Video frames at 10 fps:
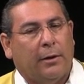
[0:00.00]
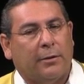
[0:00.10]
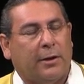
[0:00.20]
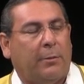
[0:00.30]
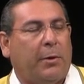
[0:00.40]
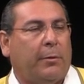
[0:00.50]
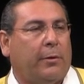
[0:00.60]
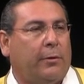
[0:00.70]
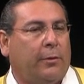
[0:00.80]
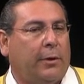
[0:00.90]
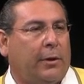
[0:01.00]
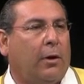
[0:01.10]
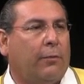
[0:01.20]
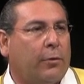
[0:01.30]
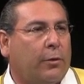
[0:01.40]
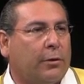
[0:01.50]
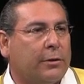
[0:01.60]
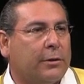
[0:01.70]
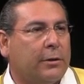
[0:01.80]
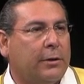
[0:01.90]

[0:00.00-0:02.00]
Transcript: the same people that do the golf course,